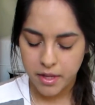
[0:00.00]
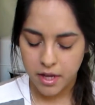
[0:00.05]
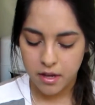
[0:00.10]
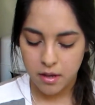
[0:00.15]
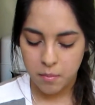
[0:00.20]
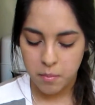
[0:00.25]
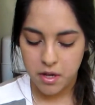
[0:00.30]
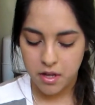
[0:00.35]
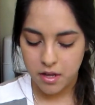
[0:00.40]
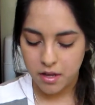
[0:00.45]

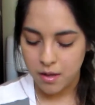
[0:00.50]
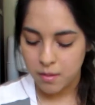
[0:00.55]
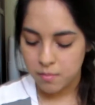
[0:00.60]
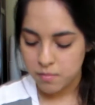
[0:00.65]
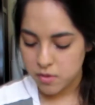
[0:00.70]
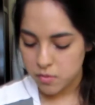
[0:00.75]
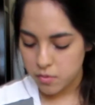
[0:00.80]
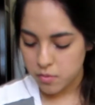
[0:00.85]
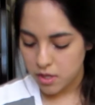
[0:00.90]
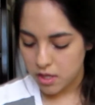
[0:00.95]
Um, and it
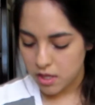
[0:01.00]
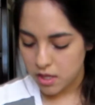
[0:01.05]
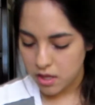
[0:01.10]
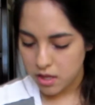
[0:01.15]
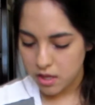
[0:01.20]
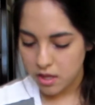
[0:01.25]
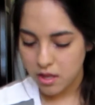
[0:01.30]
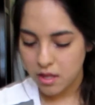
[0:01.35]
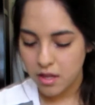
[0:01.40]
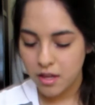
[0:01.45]
comes with
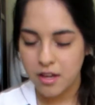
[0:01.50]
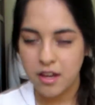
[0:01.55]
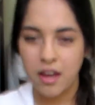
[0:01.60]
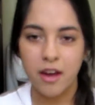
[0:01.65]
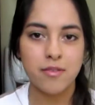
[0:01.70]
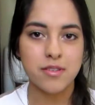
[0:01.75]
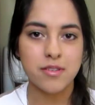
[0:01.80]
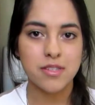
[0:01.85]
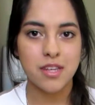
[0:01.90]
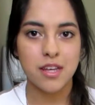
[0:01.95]

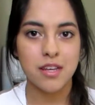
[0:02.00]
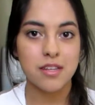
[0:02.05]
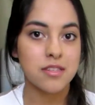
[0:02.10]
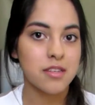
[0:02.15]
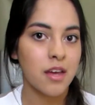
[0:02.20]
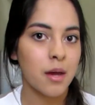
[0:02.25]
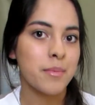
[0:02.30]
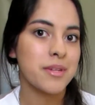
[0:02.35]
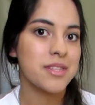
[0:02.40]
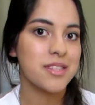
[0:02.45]
how it says,
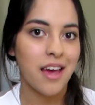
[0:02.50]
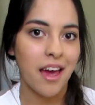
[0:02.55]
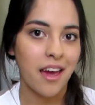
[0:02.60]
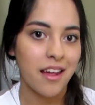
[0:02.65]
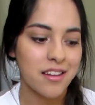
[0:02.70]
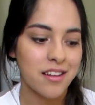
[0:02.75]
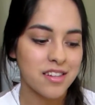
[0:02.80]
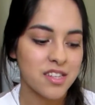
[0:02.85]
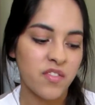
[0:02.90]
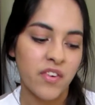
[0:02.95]
come
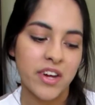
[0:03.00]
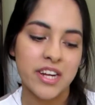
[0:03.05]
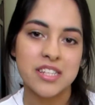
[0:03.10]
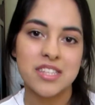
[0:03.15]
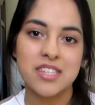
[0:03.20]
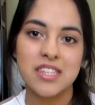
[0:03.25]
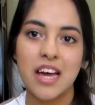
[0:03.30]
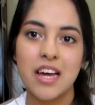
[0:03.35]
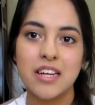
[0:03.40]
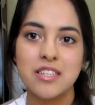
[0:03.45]
inside, it's fun
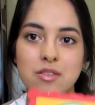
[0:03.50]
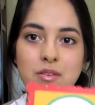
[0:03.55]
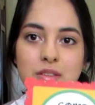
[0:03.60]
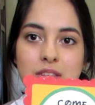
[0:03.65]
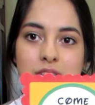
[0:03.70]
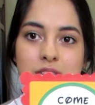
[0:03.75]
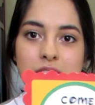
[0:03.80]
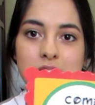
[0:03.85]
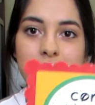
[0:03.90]
inside. So this is